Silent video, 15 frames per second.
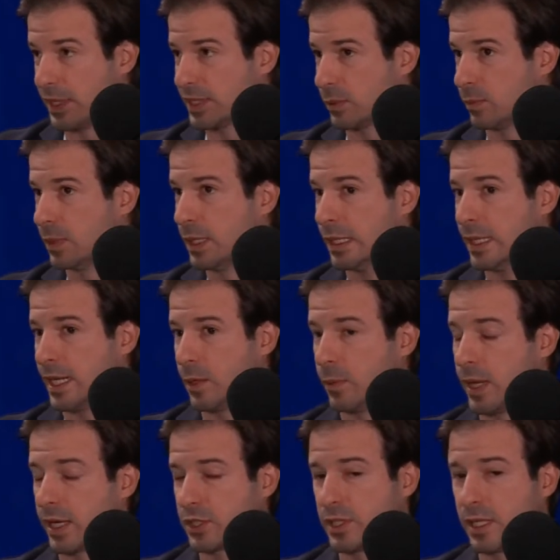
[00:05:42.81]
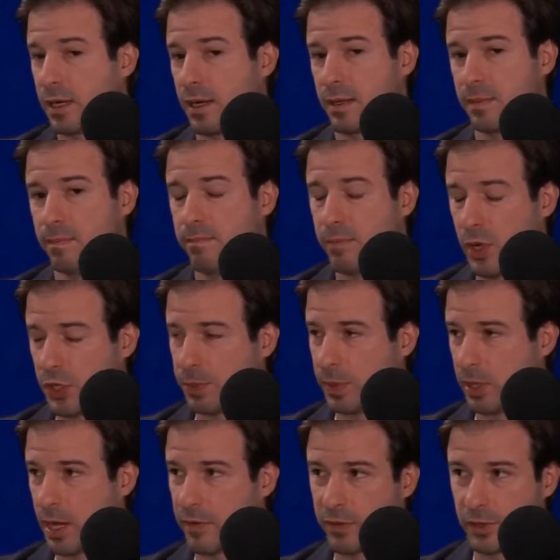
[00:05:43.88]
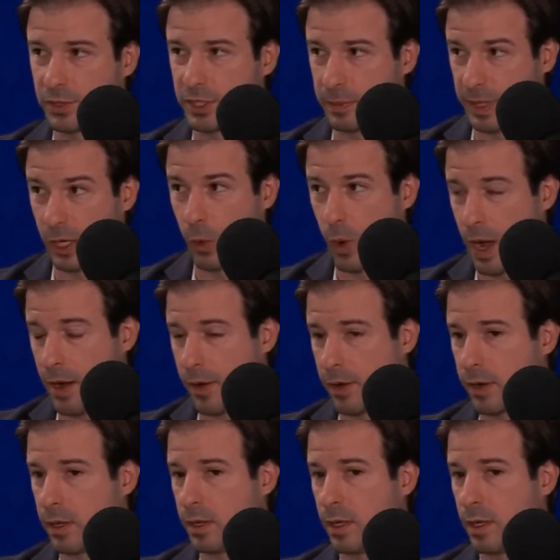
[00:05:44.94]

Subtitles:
And we actually got multiple offers to be acquired,